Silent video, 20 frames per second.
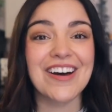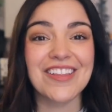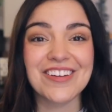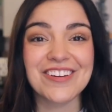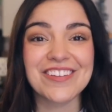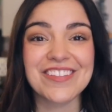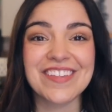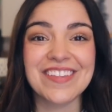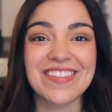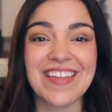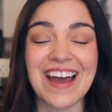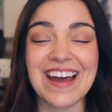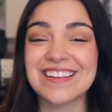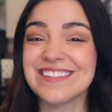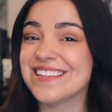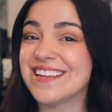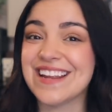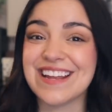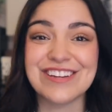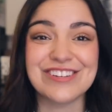Other than that,
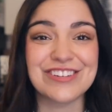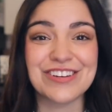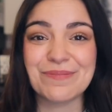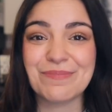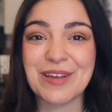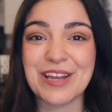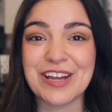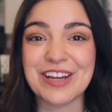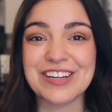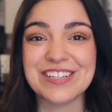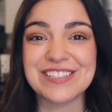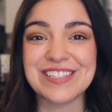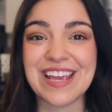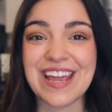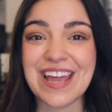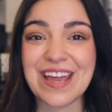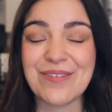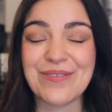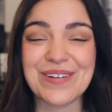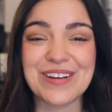today should be a good
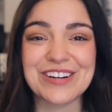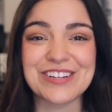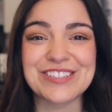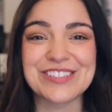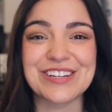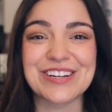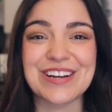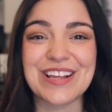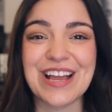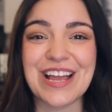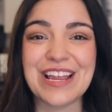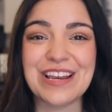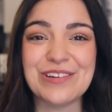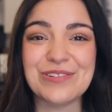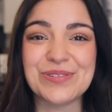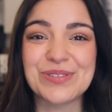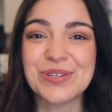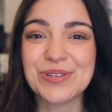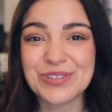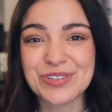day. We are starting a
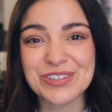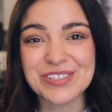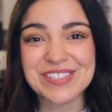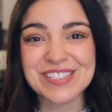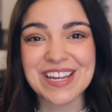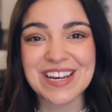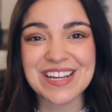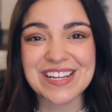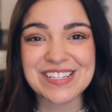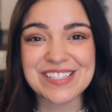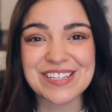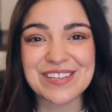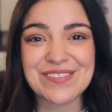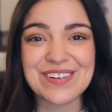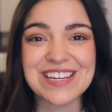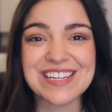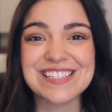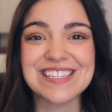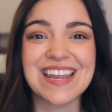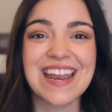new social studies
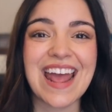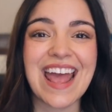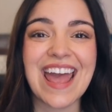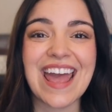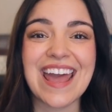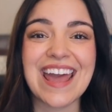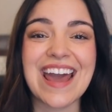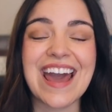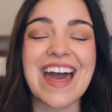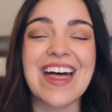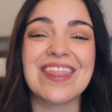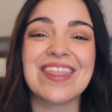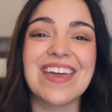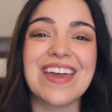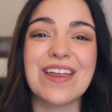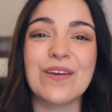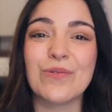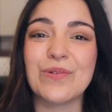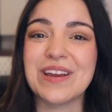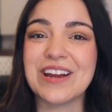unit today, and
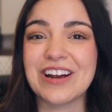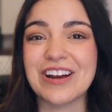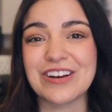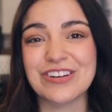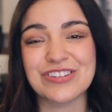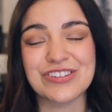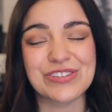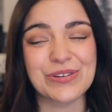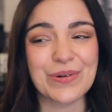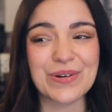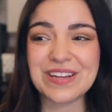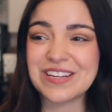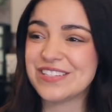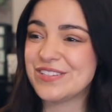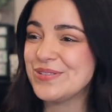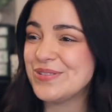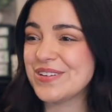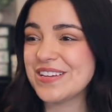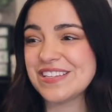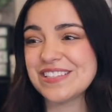then we are just going
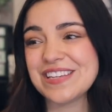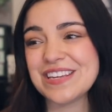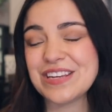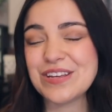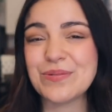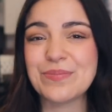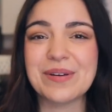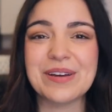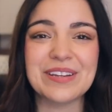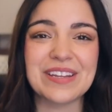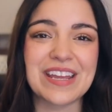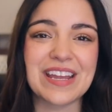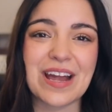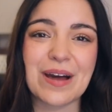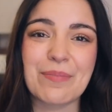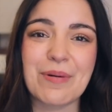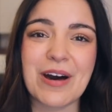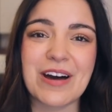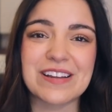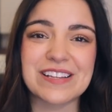to continue building
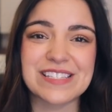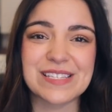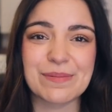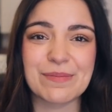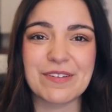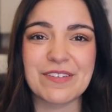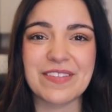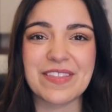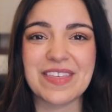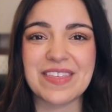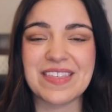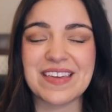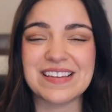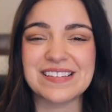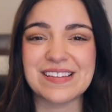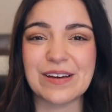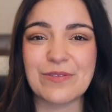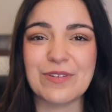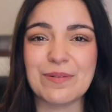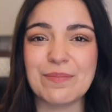upon some of the
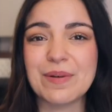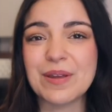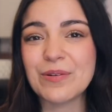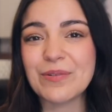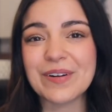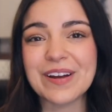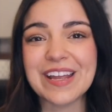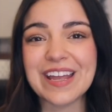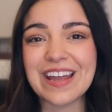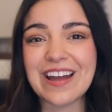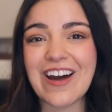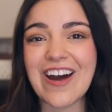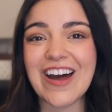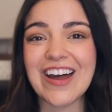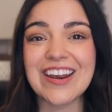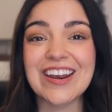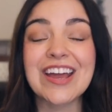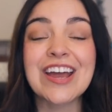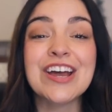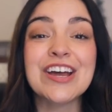things that we've been working
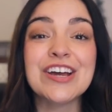on.